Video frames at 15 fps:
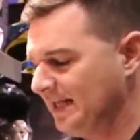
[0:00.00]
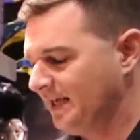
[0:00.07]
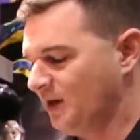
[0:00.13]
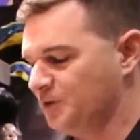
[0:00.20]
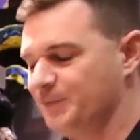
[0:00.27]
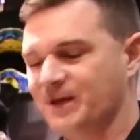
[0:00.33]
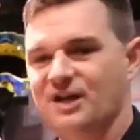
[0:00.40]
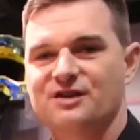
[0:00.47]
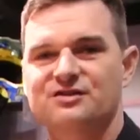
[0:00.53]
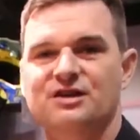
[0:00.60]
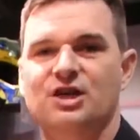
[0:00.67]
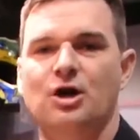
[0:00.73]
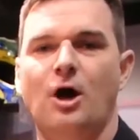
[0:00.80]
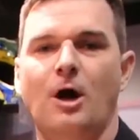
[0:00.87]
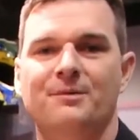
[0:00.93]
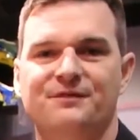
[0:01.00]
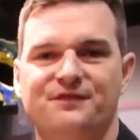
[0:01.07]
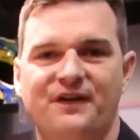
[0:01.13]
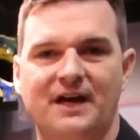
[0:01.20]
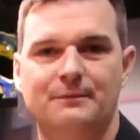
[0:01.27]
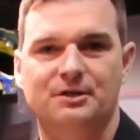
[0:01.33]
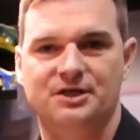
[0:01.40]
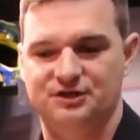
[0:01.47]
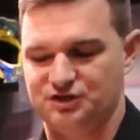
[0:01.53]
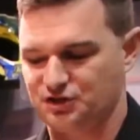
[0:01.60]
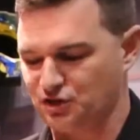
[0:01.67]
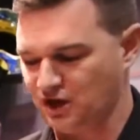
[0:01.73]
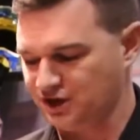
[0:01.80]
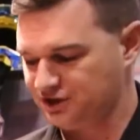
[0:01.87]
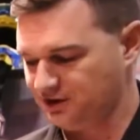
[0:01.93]
And it's because of the carbon fiber
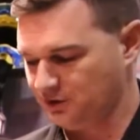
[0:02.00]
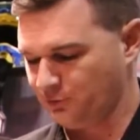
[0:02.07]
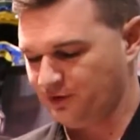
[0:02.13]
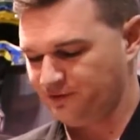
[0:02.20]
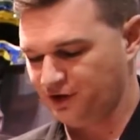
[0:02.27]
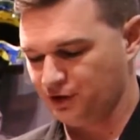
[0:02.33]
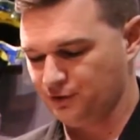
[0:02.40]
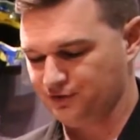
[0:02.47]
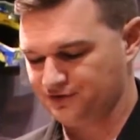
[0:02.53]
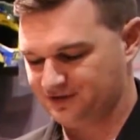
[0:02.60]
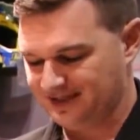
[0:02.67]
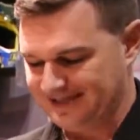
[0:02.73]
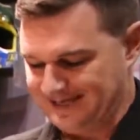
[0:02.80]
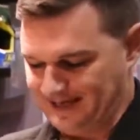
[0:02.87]
construction that we've used.